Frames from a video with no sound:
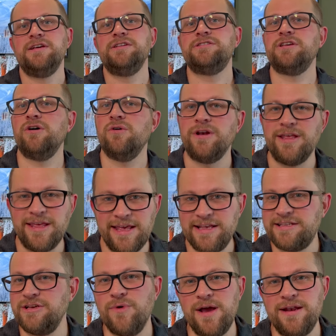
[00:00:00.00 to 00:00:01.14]
So an
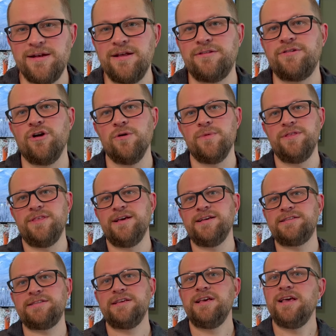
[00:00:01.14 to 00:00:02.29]
easy way to determine
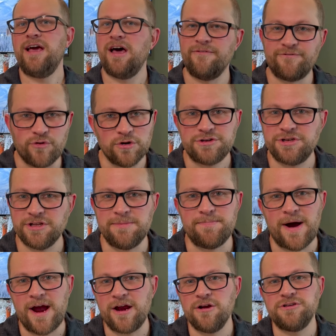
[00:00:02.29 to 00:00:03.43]
this, unfortunately
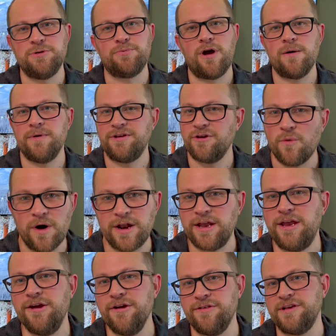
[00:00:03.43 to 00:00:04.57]
buyers, you probably don't want to
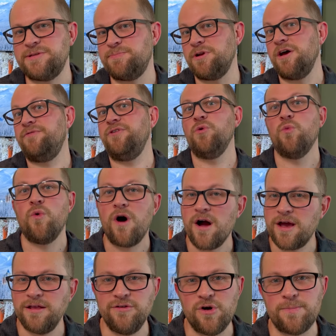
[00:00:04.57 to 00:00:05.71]
hear this, but if you walk
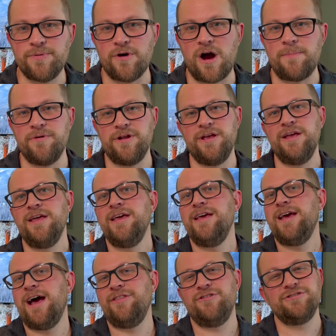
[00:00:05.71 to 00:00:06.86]
into a property
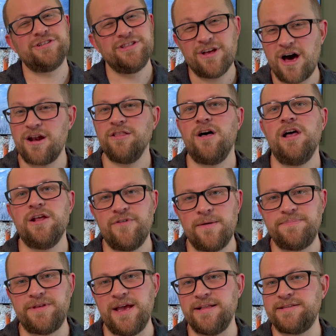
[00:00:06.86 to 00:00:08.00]
and there's not a lot of
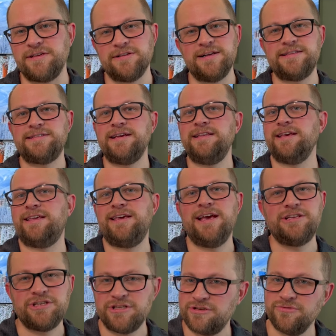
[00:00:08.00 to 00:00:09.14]
updates, so let's say the
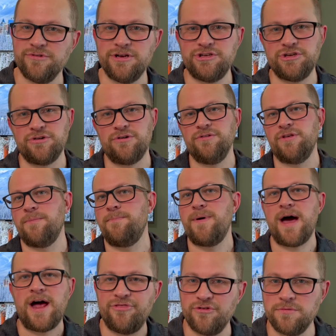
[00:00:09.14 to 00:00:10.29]
kitchen's original, the
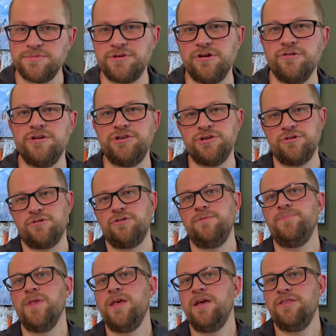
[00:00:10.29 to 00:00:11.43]
bathrooms are original,
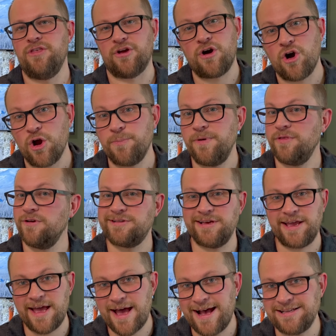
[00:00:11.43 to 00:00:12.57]
the carpet looks like
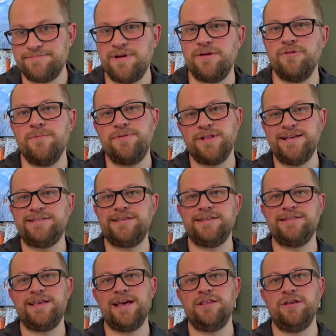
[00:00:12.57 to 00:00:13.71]
it hasn't been replaced in
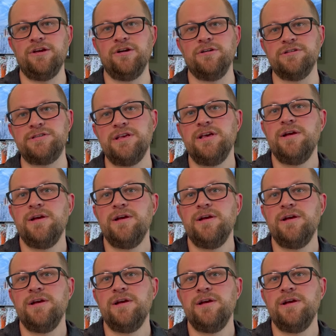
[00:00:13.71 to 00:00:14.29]
10 years,